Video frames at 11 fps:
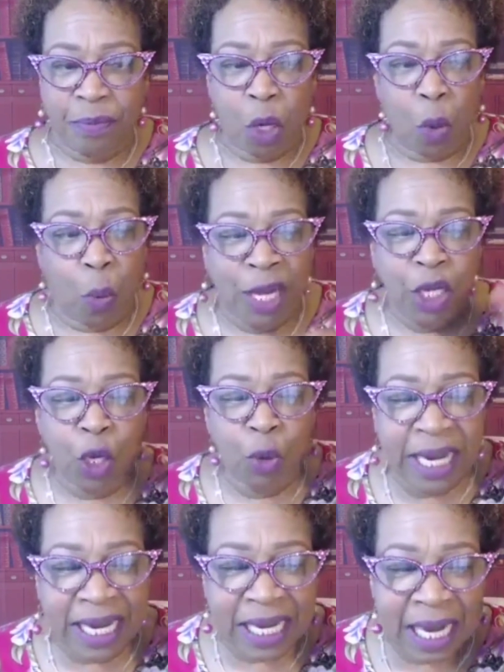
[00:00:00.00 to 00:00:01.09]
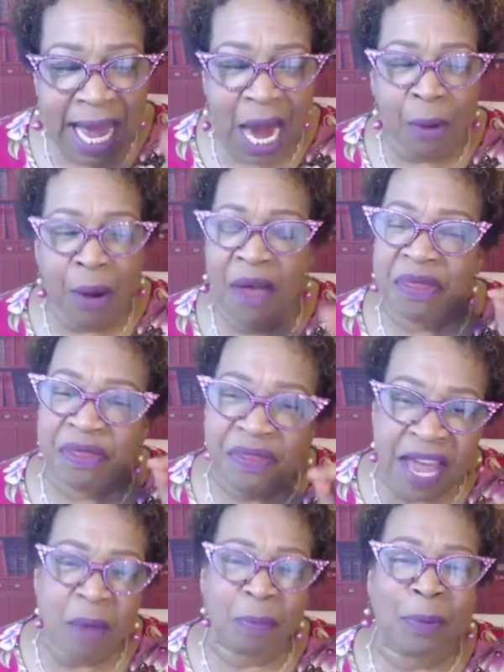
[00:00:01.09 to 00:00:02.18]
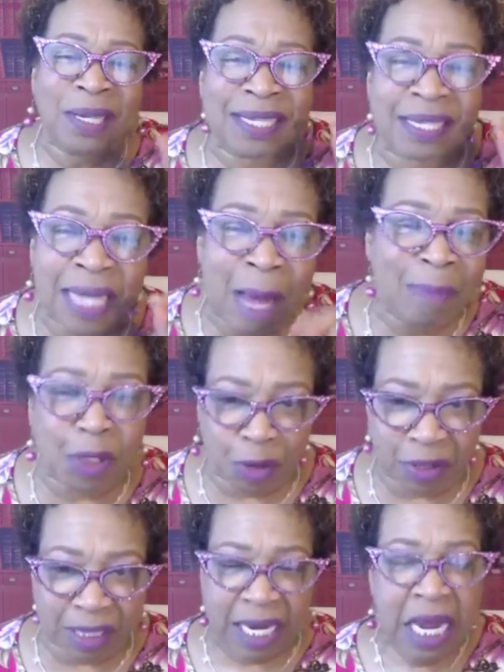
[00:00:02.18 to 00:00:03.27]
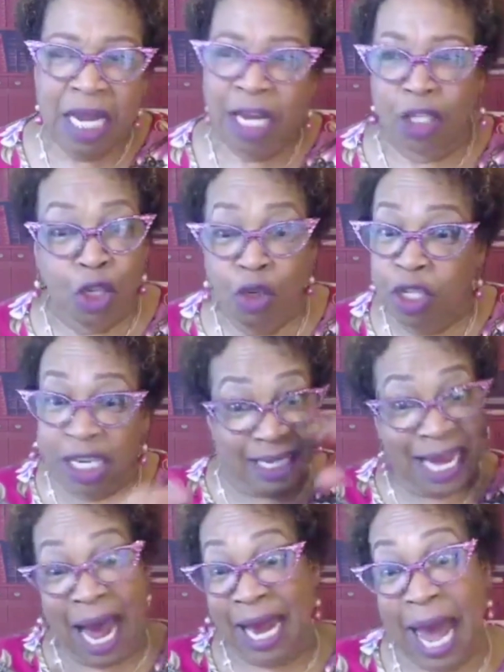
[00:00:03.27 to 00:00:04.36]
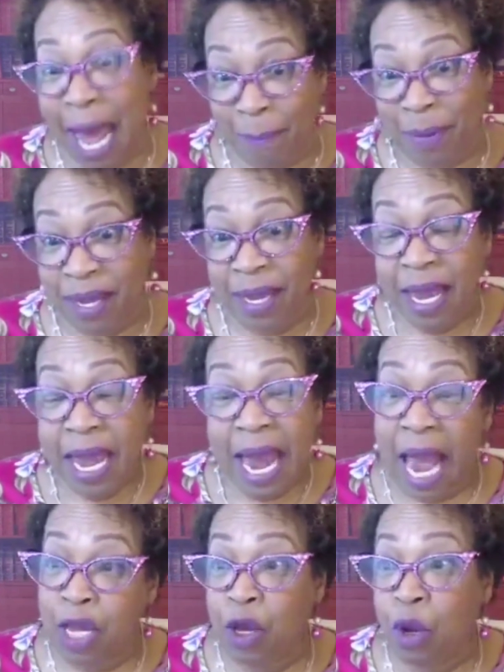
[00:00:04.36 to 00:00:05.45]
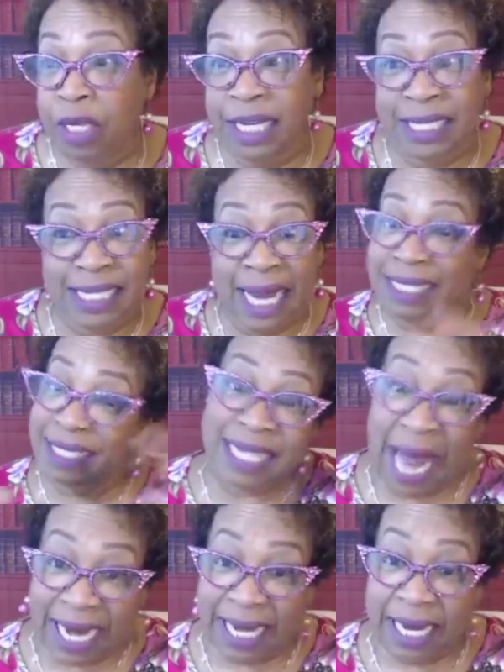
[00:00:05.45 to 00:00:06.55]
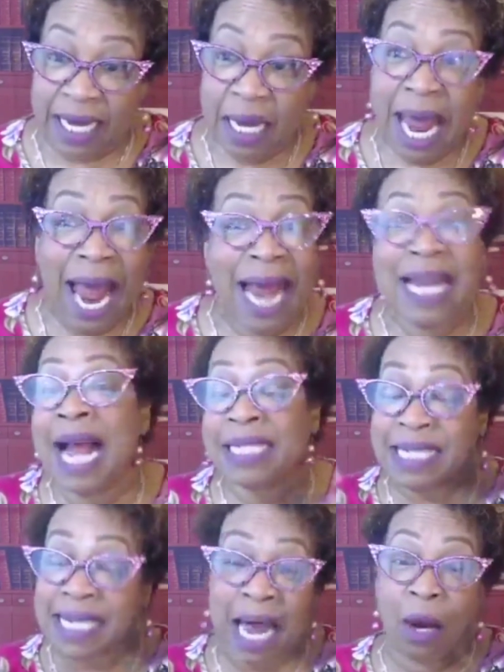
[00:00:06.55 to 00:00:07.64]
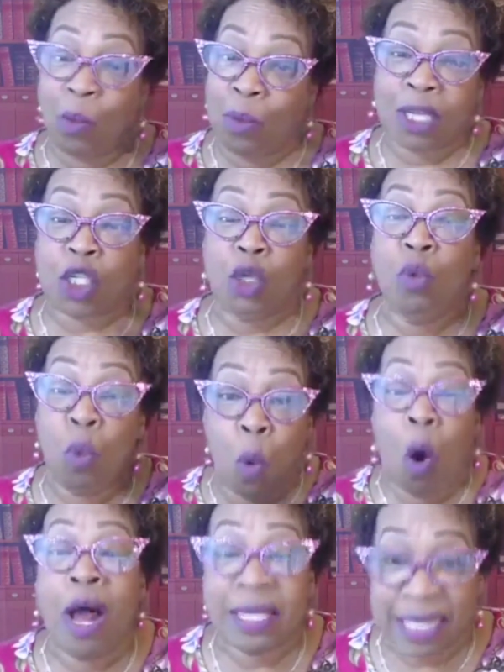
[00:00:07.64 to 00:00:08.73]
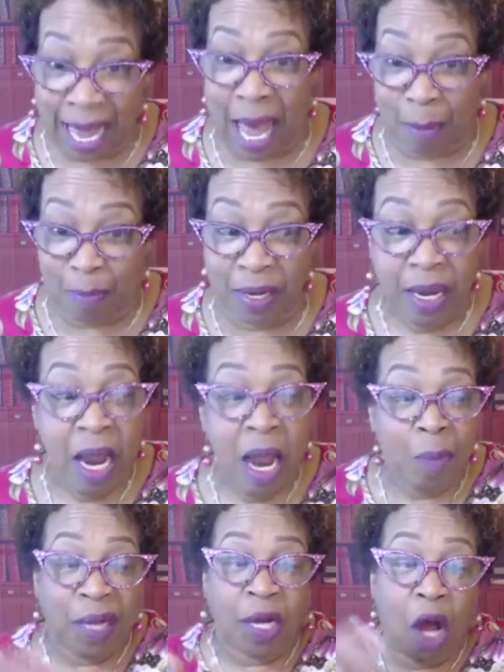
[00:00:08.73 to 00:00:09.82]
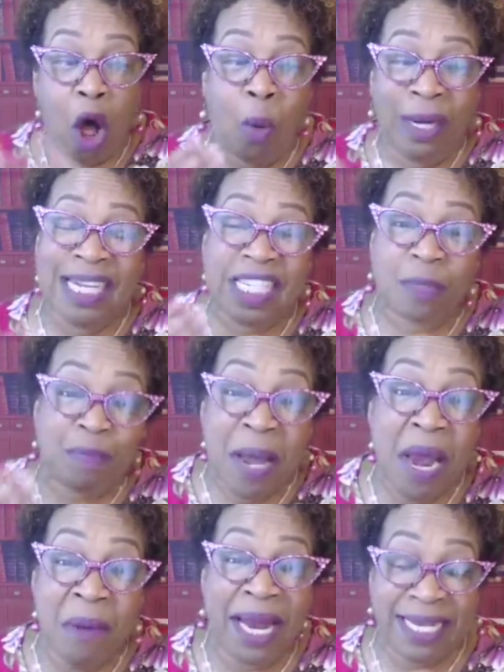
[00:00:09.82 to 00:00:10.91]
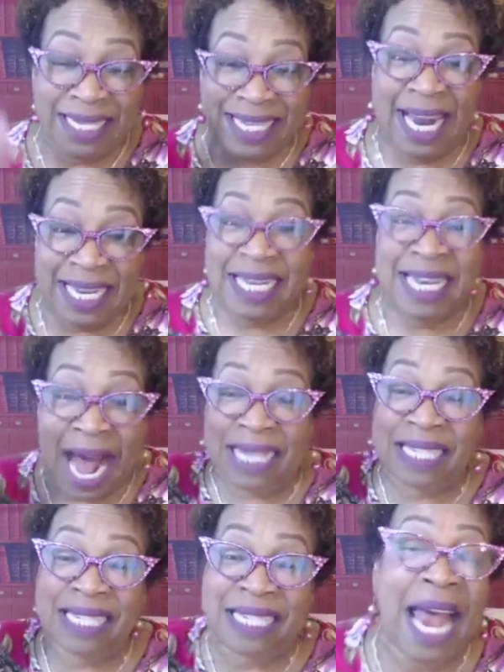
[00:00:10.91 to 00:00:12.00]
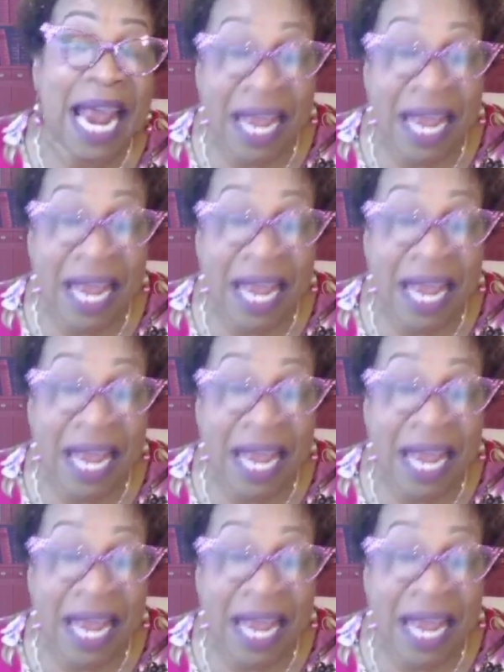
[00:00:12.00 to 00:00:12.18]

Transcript: when you declare a thing presumptuously, because you just got happy and you just excited, and that's kind of what you want to happen, but Holy Spirit did not say